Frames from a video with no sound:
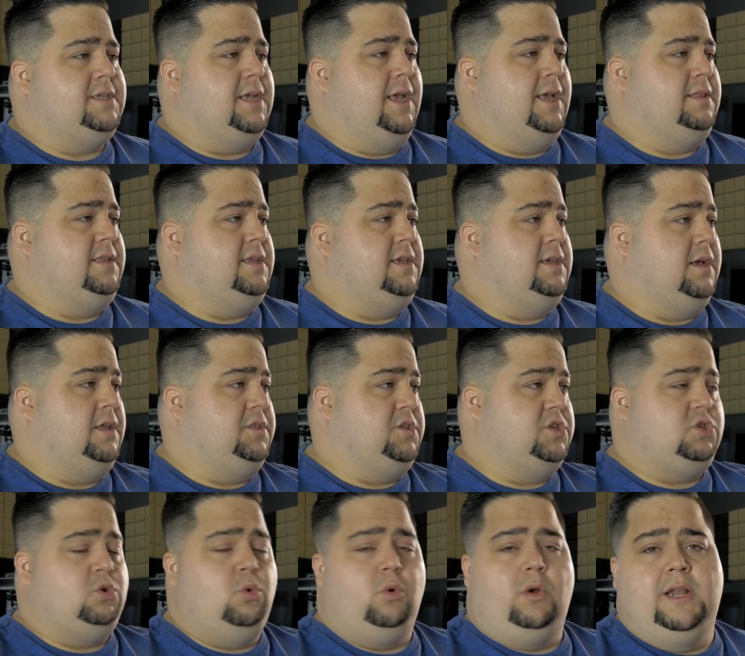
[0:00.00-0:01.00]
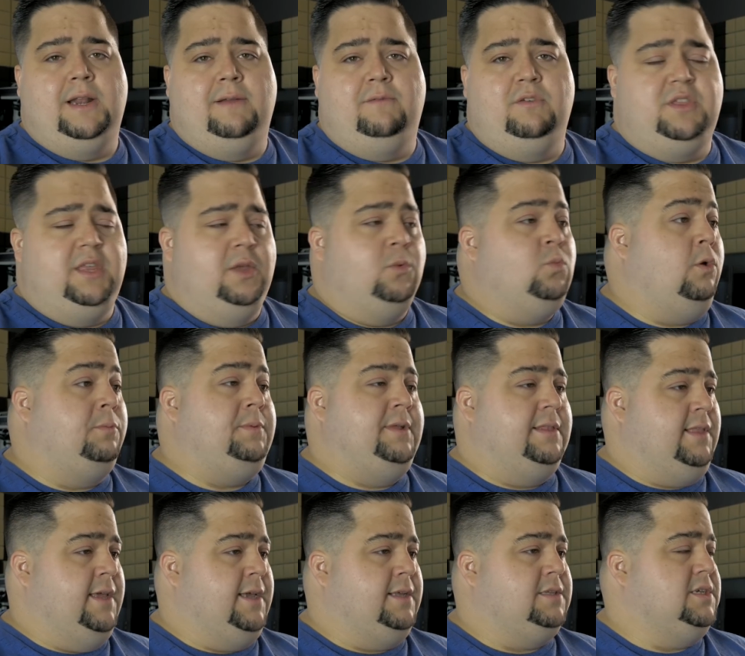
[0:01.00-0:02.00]
and the story and everything will be
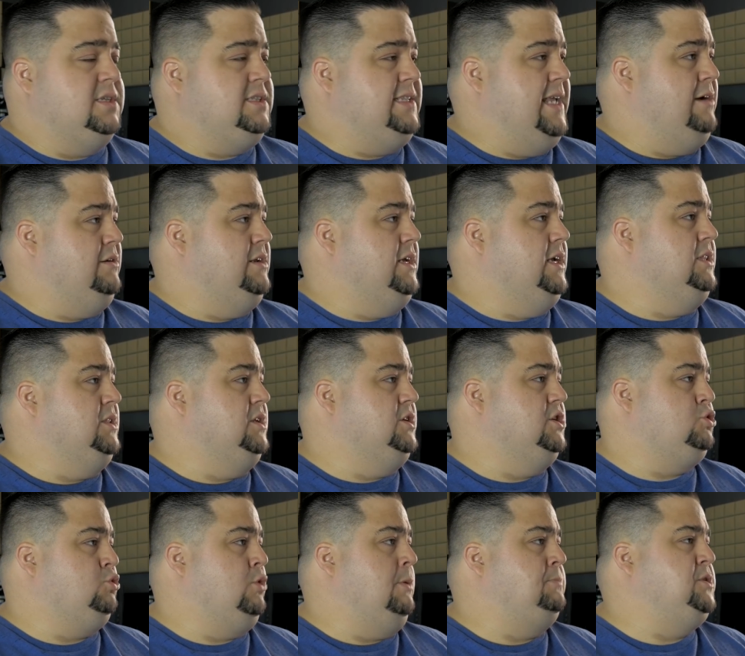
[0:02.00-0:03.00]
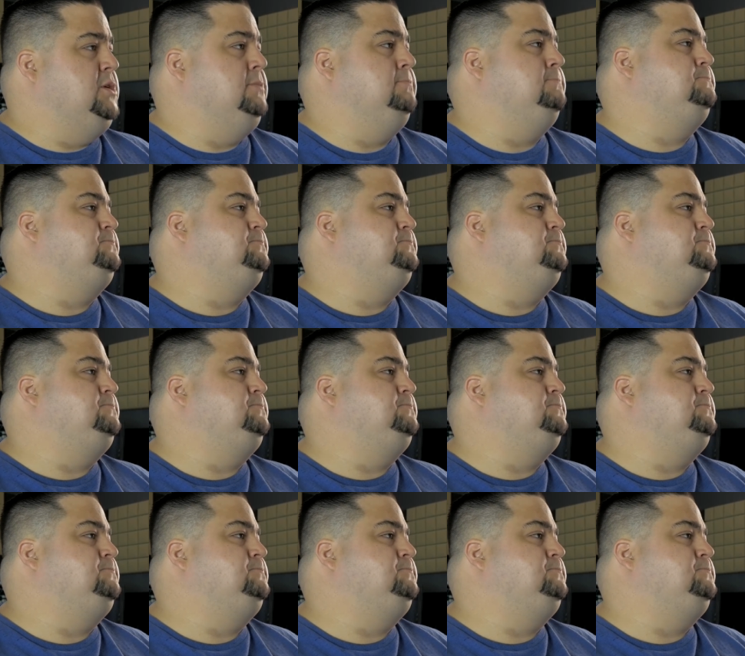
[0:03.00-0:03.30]
linked down in the description.